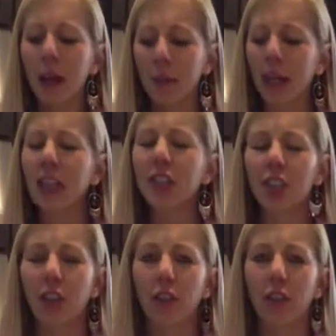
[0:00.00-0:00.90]
But in
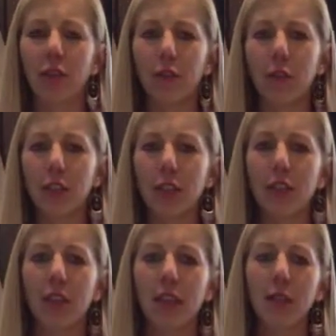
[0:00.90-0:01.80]
general, for most of
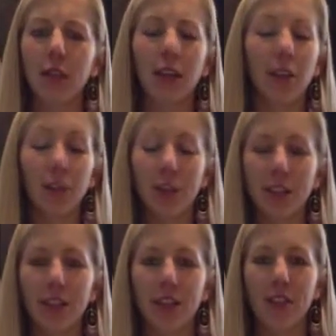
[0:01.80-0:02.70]
the recipe or
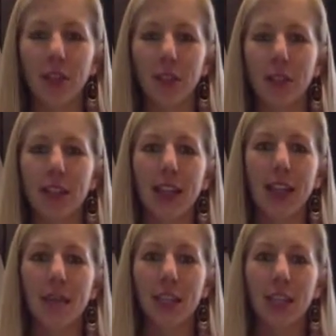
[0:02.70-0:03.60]
most of the vegetables that
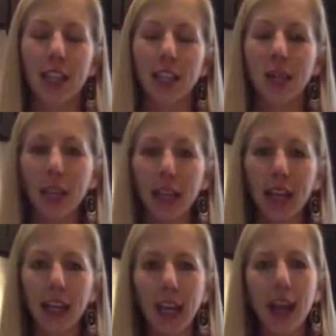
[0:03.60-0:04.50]
I mentioned at the
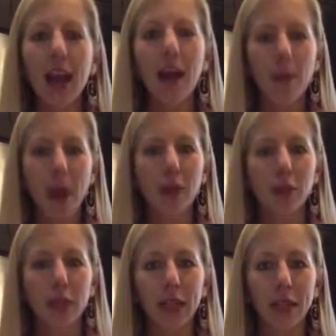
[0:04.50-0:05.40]
beginning, about
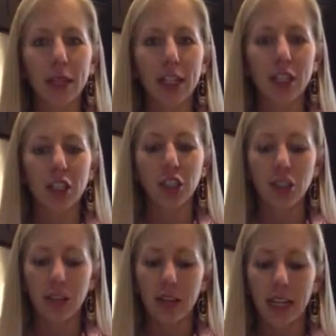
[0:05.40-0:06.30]
20 minutes should
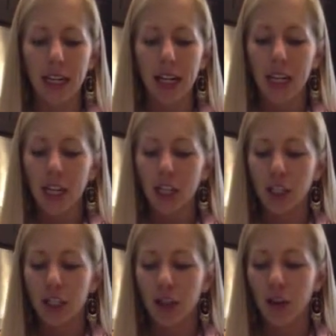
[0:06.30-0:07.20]
do it.
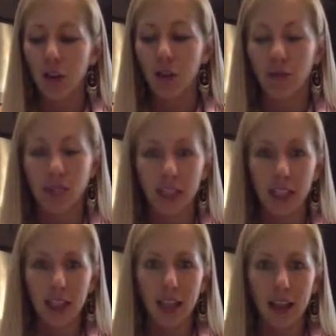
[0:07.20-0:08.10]
So stick
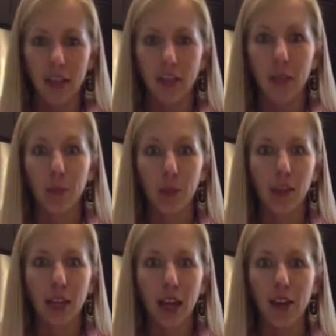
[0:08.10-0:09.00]
it in the oven,
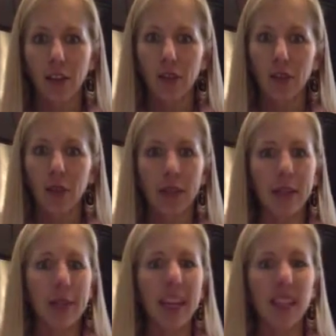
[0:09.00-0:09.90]
pull it out after
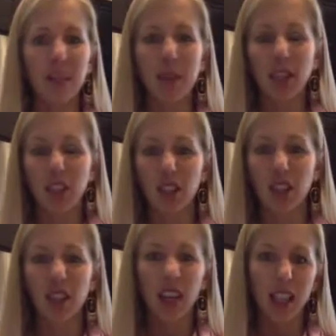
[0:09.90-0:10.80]
20 minutes, make
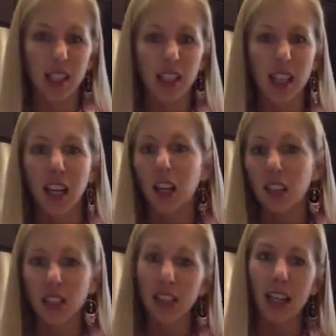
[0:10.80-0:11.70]
sure that it's
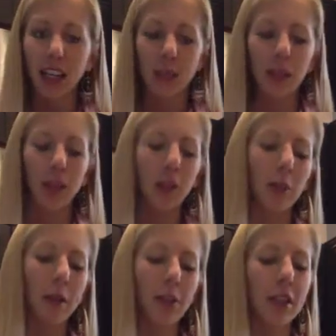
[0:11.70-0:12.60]
just getting to be a
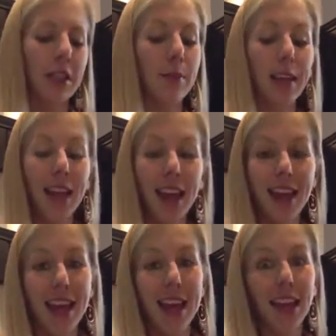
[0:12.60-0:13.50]
little bit crispy,
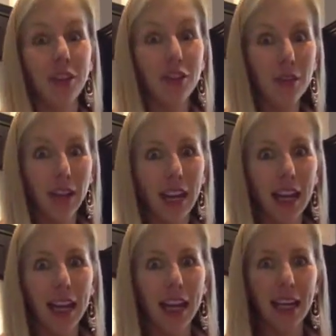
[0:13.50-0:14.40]
and then enjoy.
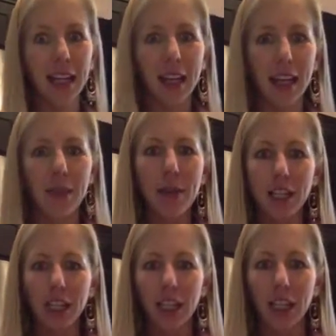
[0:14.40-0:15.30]
And like I
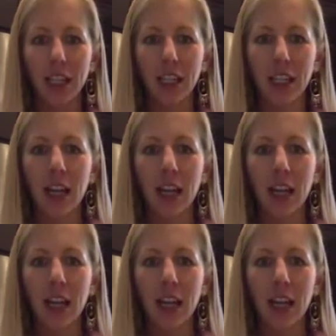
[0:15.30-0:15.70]
mentioned,